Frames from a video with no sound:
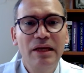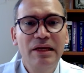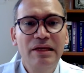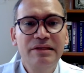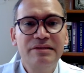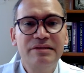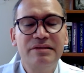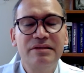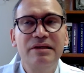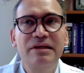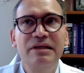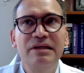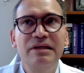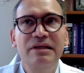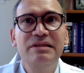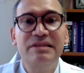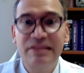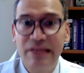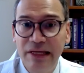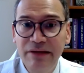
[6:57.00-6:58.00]
It's
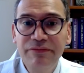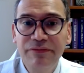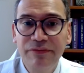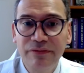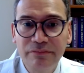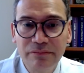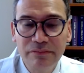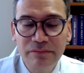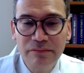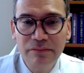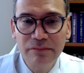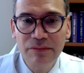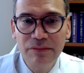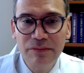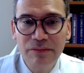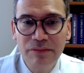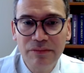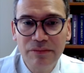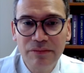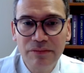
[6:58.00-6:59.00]
safe.
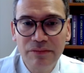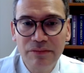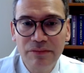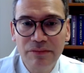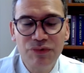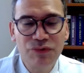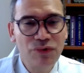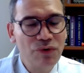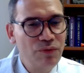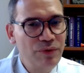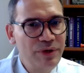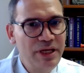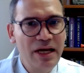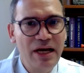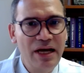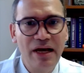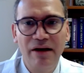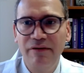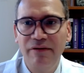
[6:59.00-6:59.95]
So we have